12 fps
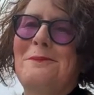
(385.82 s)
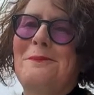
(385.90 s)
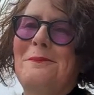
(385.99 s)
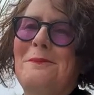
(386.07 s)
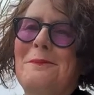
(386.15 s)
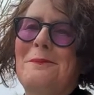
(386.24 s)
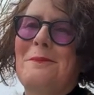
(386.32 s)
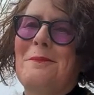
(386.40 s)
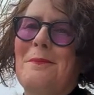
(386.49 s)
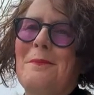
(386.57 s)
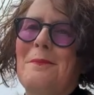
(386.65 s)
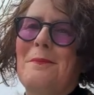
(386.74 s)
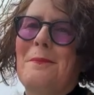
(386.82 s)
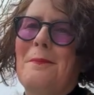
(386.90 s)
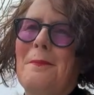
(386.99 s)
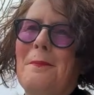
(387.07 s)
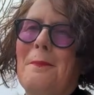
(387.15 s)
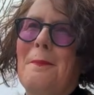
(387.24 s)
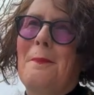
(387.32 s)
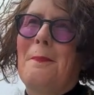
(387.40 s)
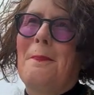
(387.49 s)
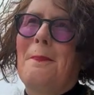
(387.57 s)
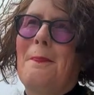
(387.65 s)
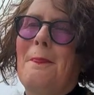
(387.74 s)

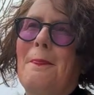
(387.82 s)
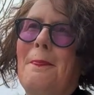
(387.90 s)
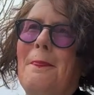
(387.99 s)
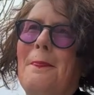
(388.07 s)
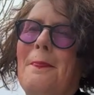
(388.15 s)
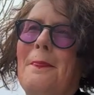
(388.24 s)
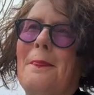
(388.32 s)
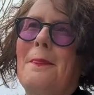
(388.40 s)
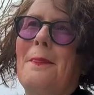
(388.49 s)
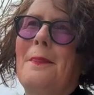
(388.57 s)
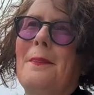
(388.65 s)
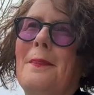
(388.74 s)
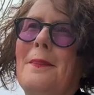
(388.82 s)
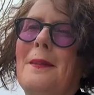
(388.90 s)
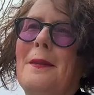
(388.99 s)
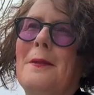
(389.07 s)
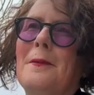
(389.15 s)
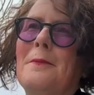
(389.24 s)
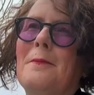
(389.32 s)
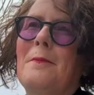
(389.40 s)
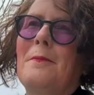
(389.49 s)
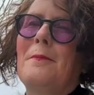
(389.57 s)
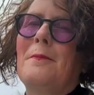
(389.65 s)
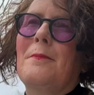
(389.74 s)

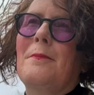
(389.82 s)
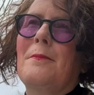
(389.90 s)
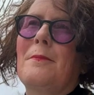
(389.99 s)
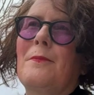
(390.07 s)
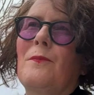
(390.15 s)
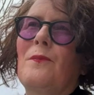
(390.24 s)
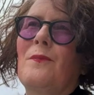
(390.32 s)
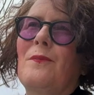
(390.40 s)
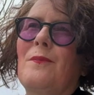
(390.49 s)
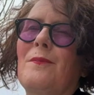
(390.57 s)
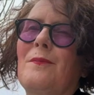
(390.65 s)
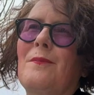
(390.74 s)
No one is speaking in this clip.